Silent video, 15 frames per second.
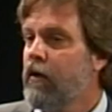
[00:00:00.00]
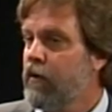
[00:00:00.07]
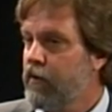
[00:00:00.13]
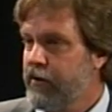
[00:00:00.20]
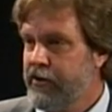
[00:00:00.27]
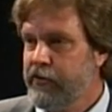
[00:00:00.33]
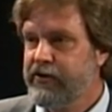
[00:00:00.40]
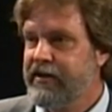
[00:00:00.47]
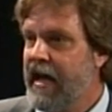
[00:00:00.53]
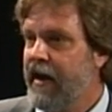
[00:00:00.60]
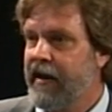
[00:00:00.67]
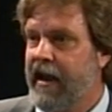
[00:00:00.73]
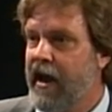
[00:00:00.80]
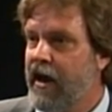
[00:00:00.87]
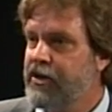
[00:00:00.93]
use that
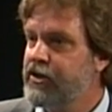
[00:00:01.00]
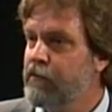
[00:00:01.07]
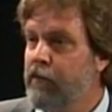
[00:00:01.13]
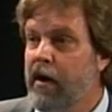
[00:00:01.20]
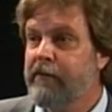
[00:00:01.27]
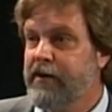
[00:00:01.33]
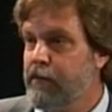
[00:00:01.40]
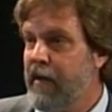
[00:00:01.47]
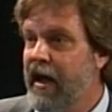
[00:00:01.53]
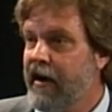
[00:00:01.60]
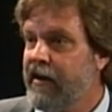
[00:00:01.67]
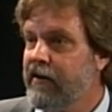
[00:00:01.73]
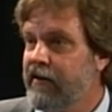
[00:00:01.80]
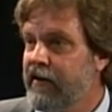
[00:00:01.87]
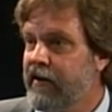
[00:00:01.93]
cash and pumped it back
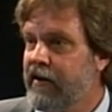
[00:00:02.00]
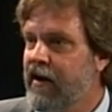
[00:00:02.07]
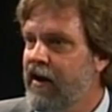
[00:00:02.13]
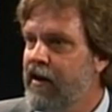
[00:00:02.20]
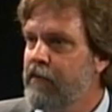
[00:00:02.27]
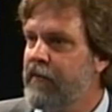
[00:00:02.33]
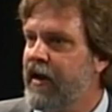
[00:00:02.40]
into the economy.